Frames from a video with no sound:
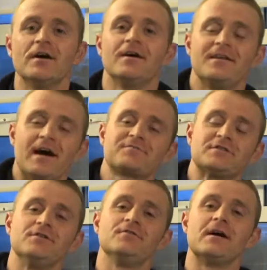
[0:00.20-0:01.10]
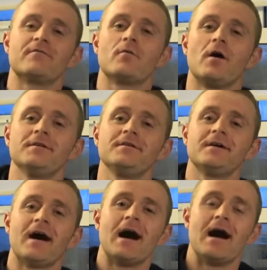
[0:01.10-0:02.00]
Good afternoon everyone,
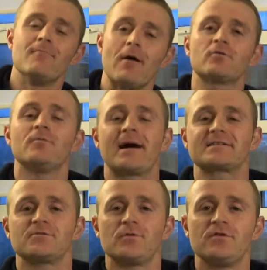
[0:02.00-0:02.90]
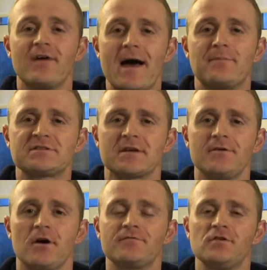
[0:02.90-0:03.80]
and welcome back to another
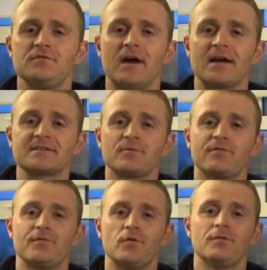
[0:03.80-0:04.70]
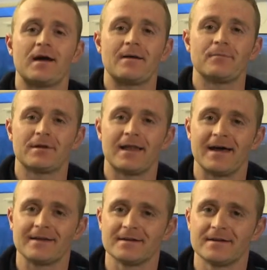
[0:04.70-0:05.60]
episode of Unite With Food and
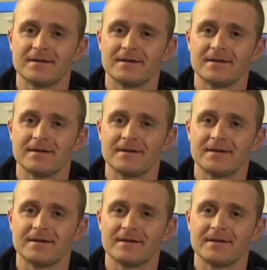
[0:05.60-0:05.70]
Play.